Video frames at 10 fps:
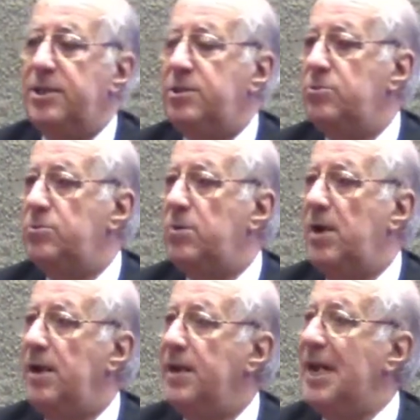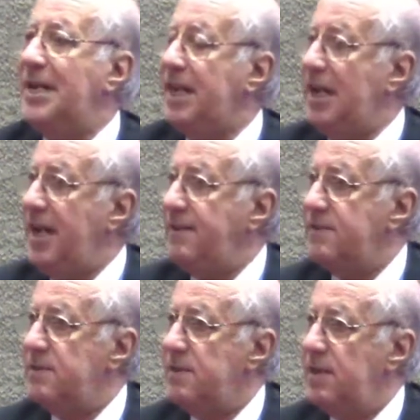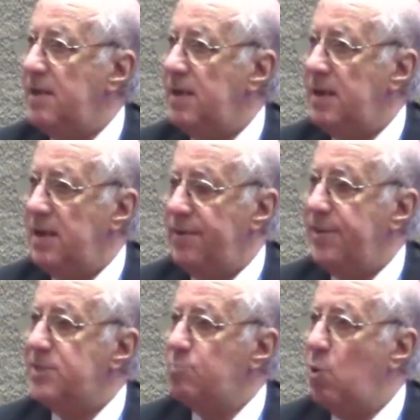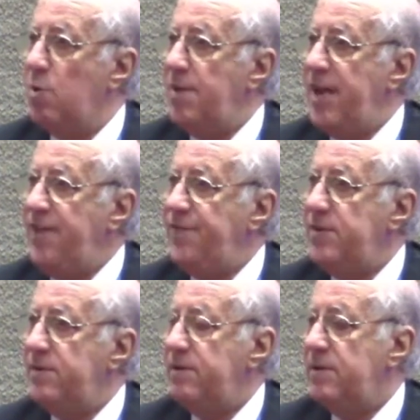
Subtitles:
to calculate the smoke behavior